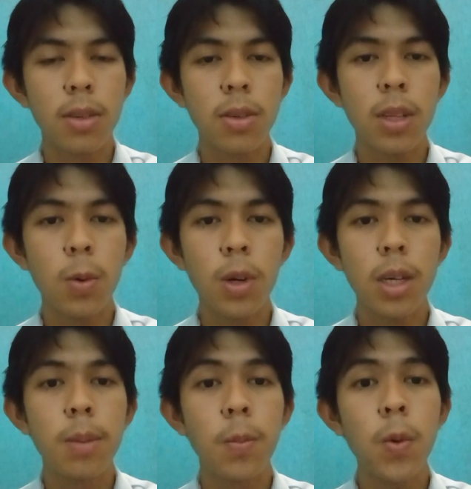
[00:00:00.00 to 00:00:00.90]
So the word
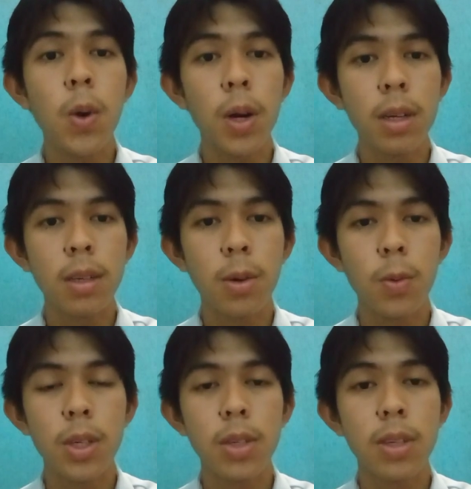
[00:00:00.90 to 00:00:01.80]
poor,
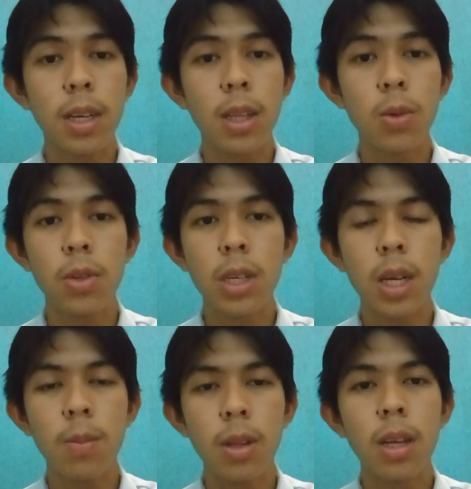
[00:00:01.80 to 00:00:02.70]
which is a
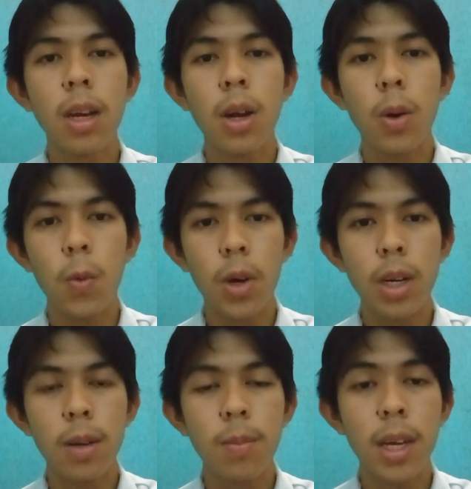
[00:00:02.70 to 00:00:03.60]
two-syllable
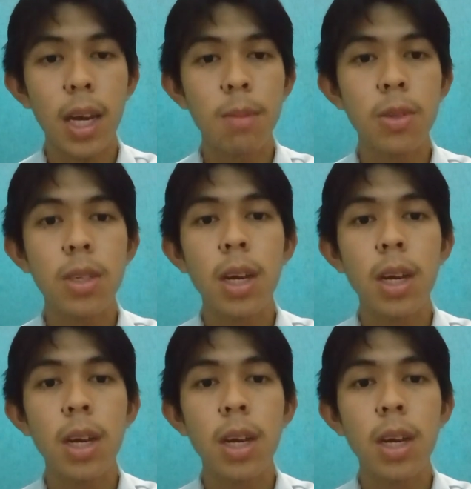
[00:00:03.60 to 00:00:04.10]
word, became